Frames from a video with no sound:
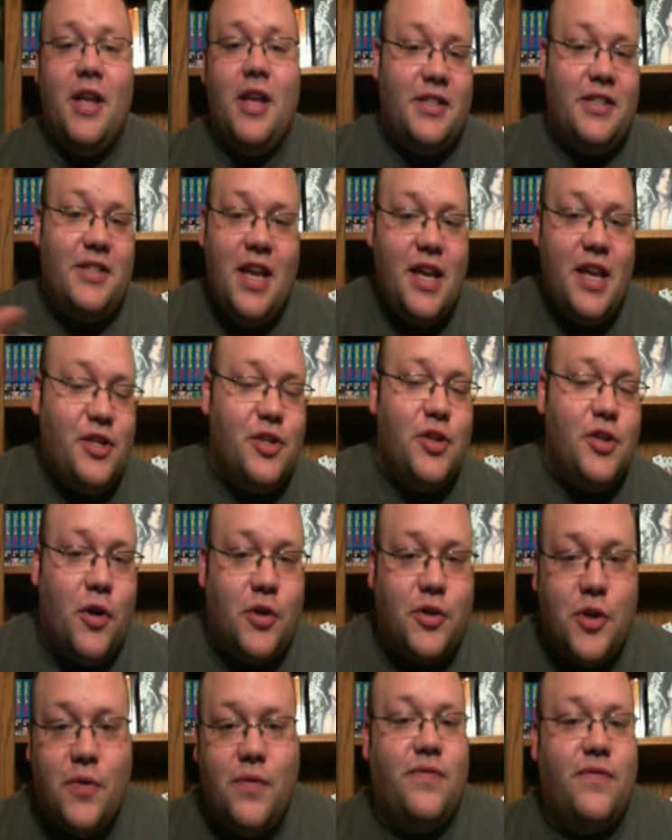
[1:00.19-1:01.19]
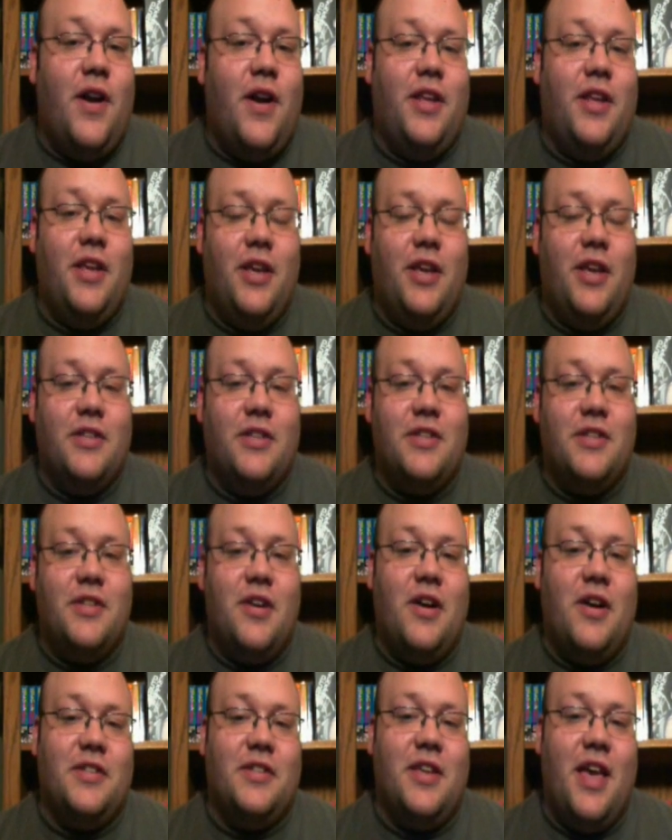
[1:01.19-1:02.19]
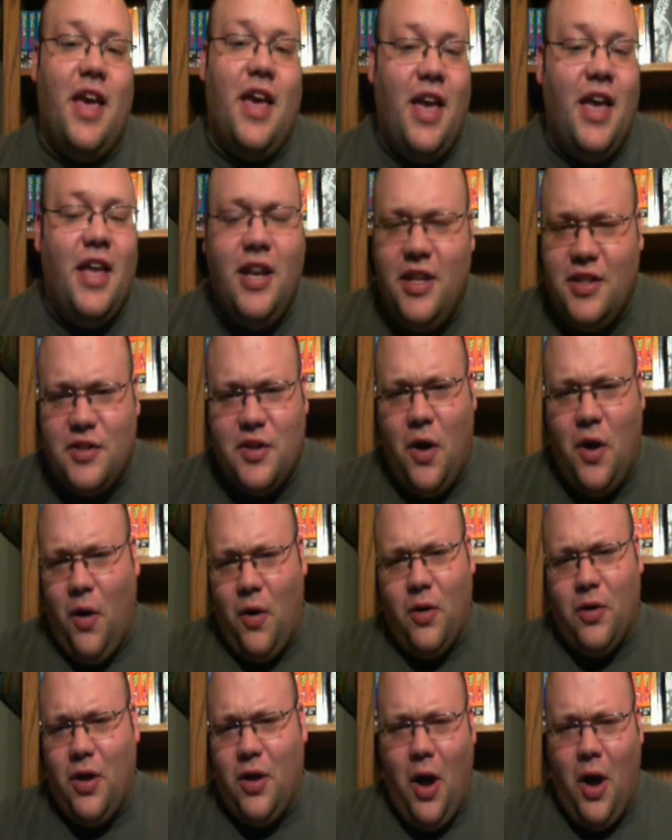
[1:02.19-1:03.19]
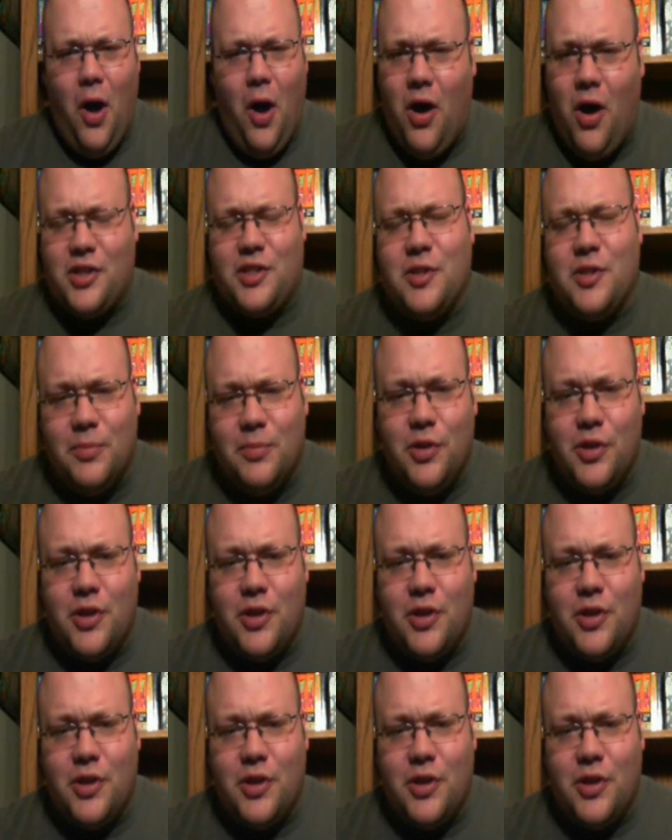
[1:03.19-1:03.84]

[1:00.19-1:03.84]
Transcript: Sage Naruto fighting against Sasuke, and it's all awesome